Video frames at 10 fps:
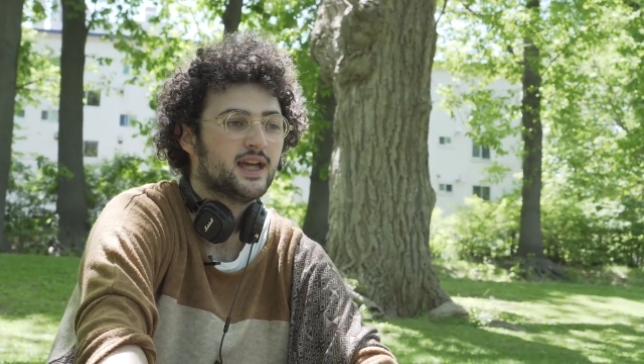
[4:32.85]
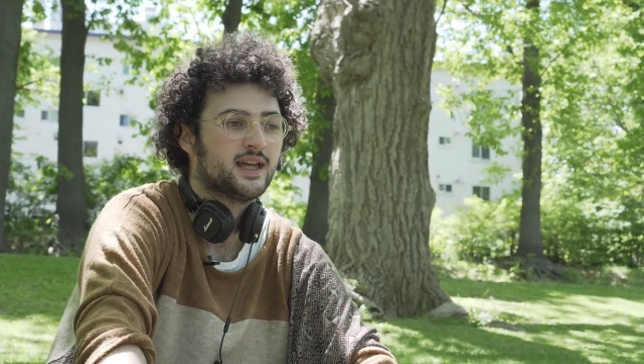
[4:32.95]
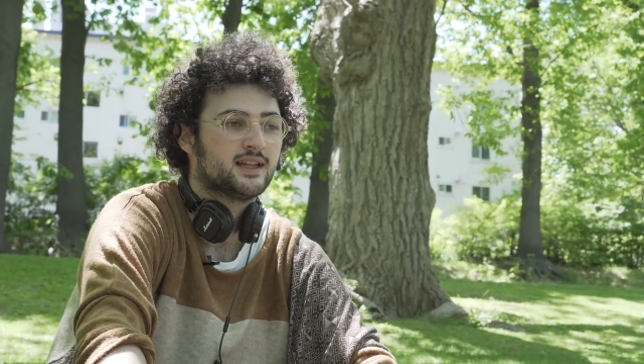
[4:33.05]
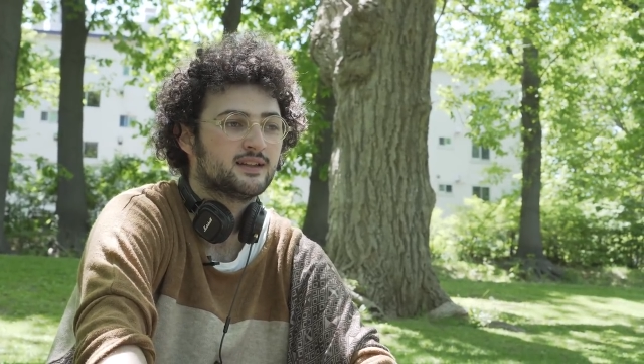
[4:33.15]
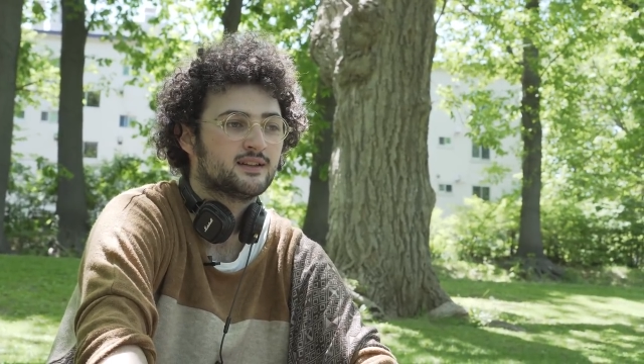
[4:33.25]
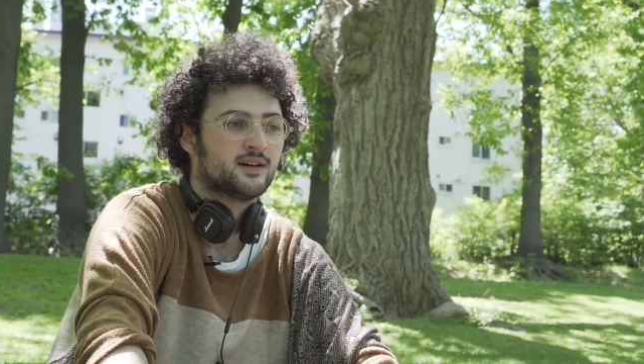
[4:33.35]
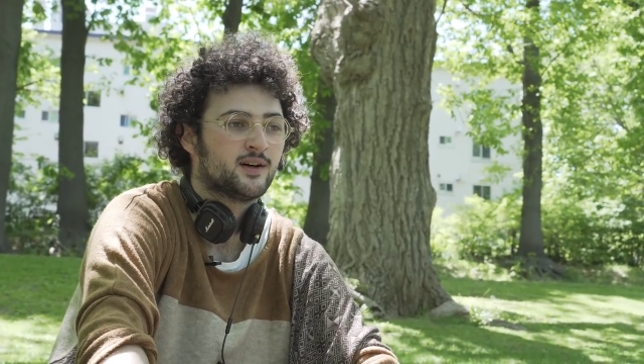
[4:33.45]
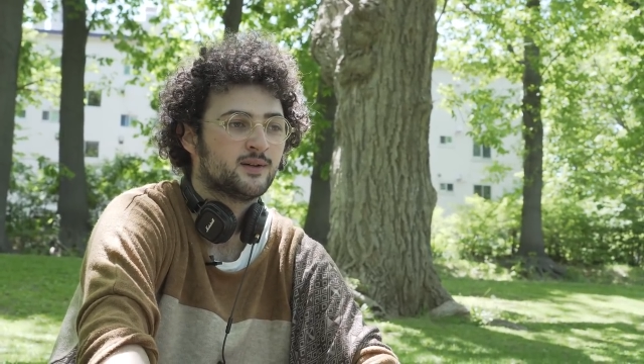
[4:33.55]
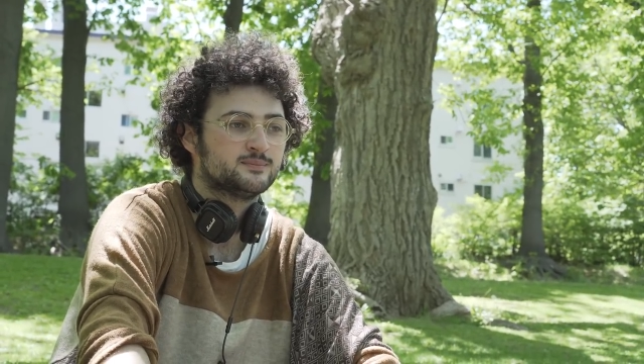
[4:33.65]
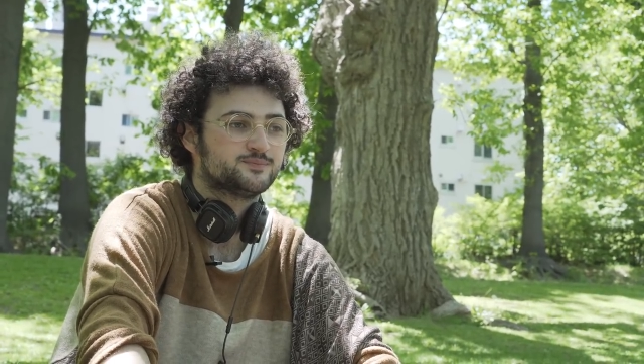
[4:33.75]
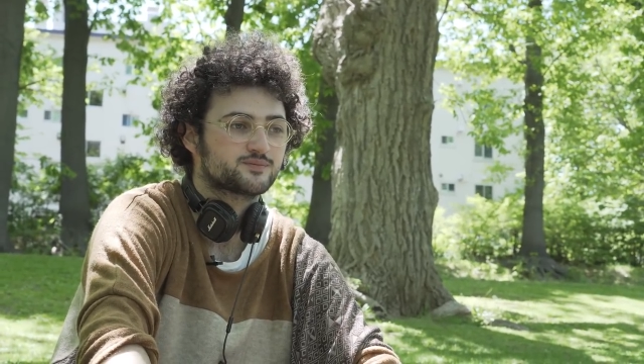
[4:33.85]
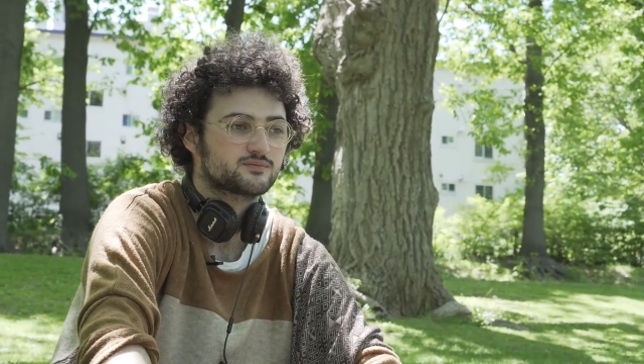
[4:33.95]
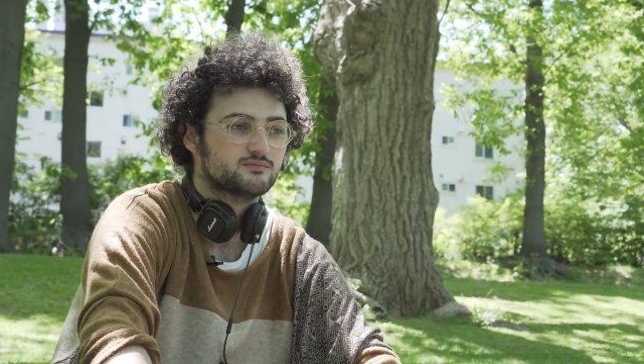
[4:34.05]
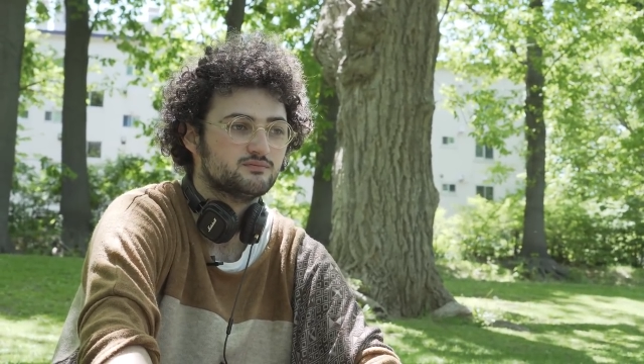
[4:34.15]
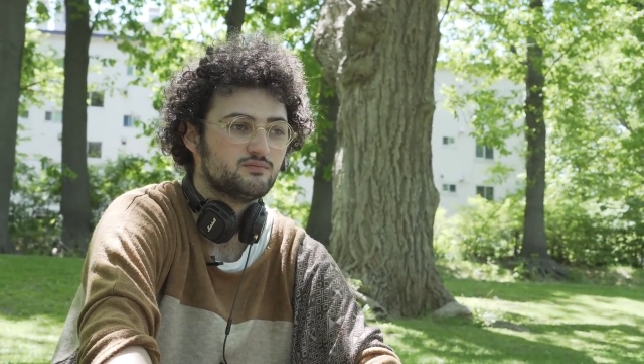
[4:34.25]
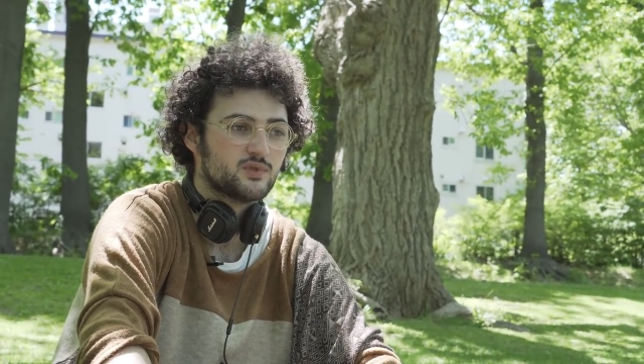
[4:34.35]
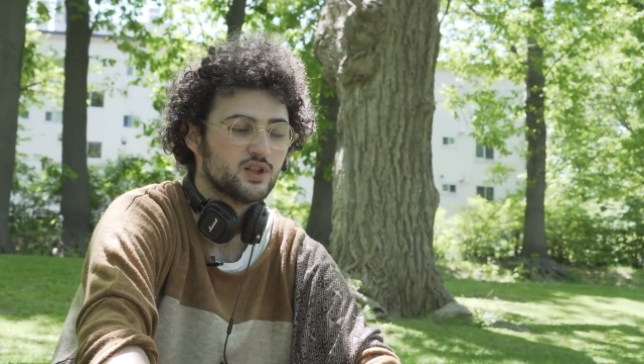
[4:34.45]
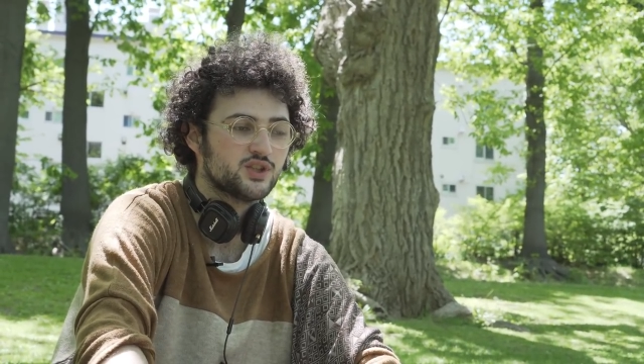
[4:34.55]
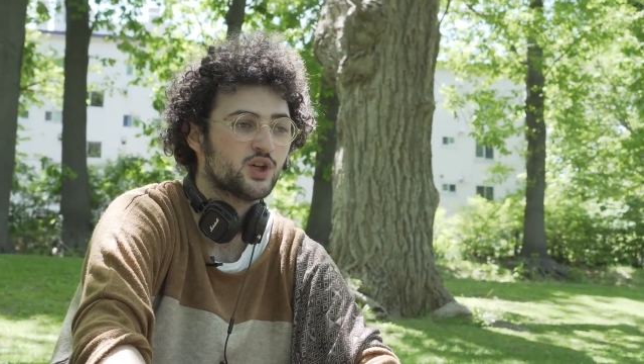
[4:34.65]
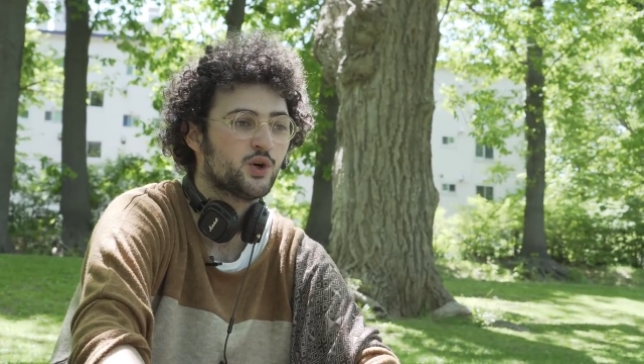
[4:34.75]
And um,
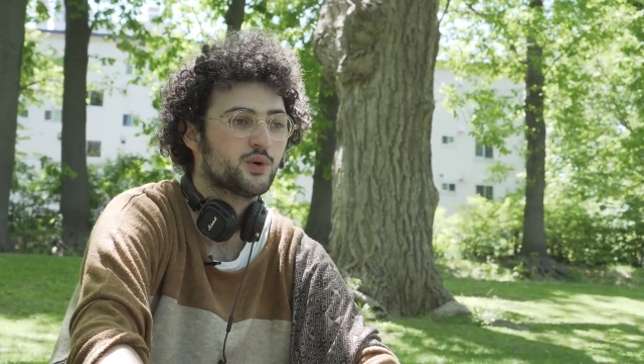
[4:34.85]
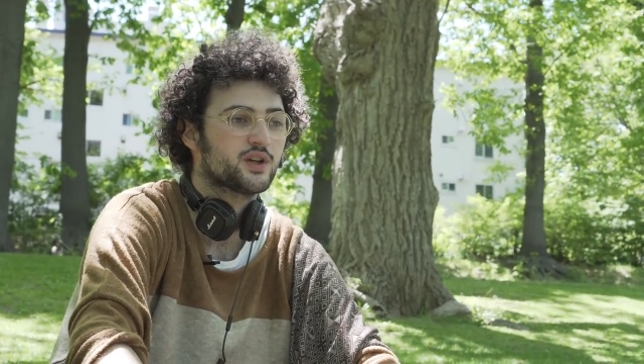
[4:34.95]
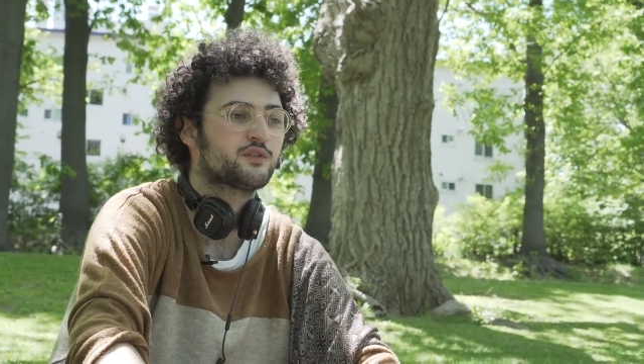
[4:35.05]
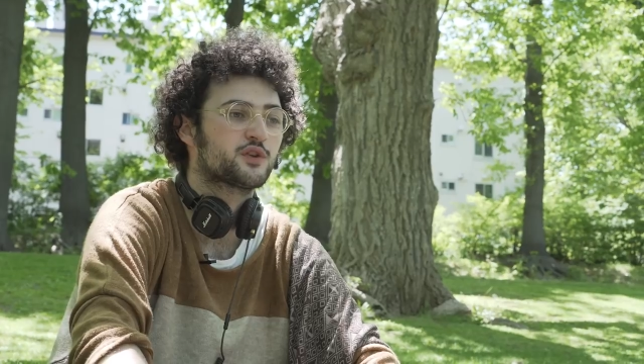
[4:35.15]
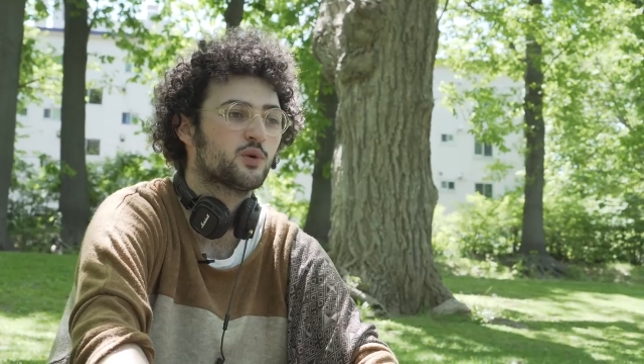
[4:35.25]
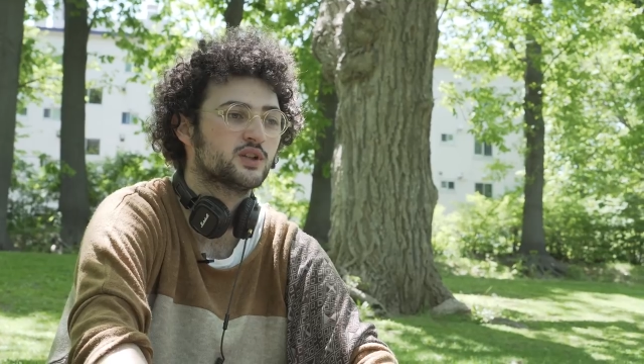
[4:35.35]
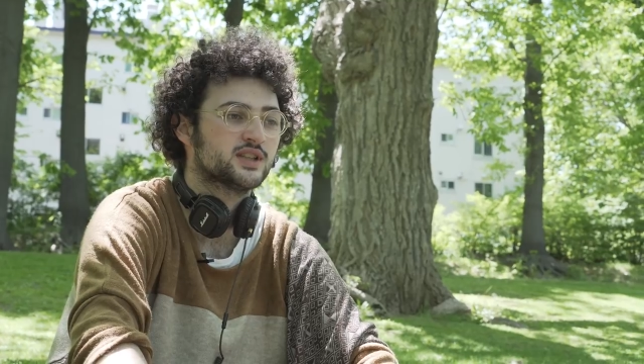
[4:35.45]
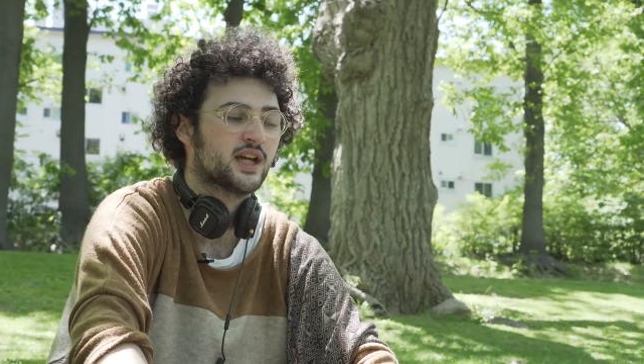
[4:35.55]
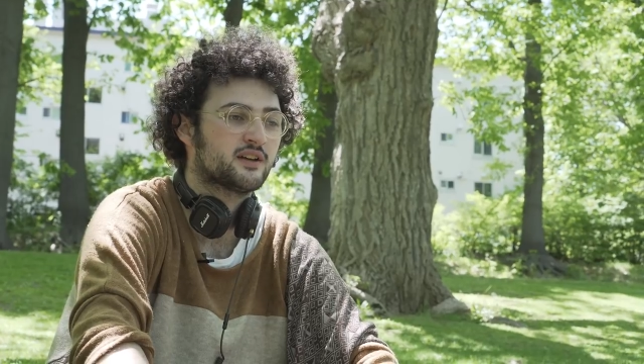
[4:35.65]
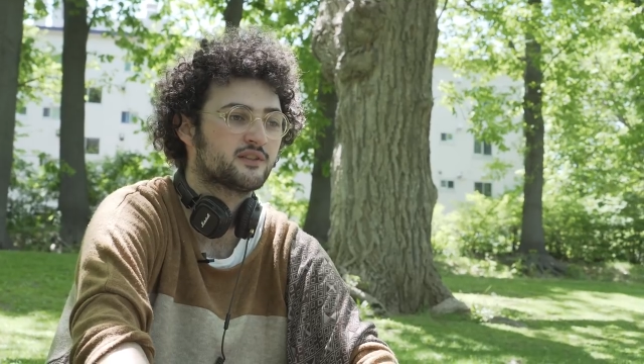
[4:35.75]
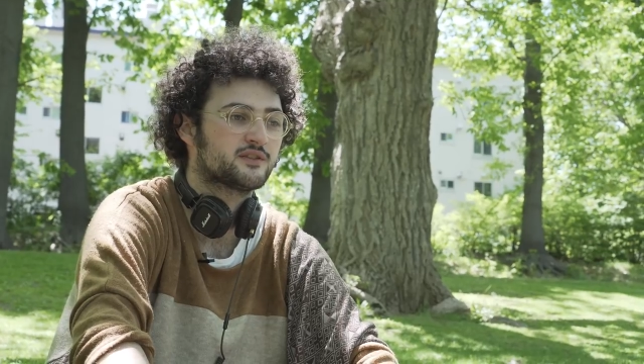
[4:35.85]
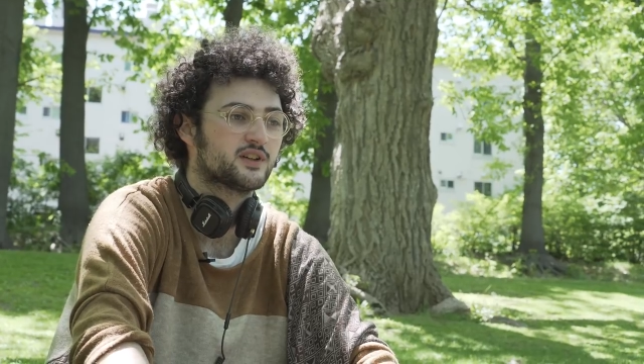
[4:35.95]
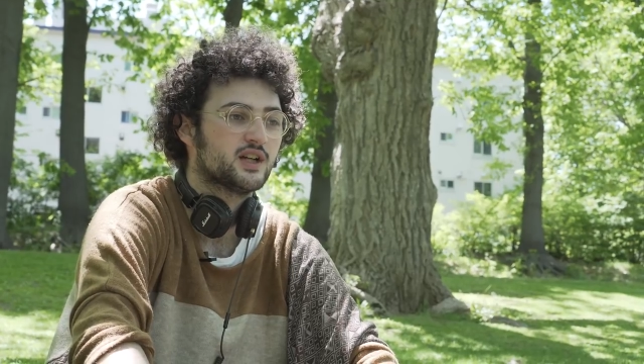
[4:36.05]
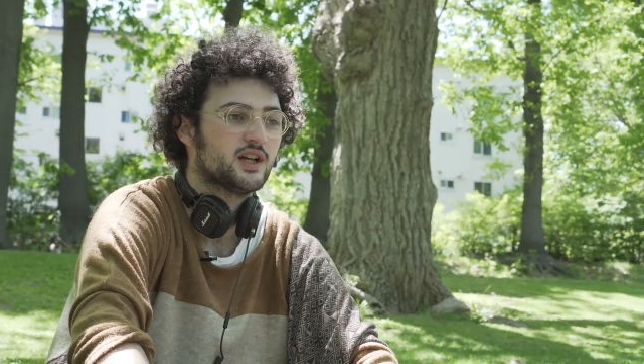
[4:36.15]
so if you want to have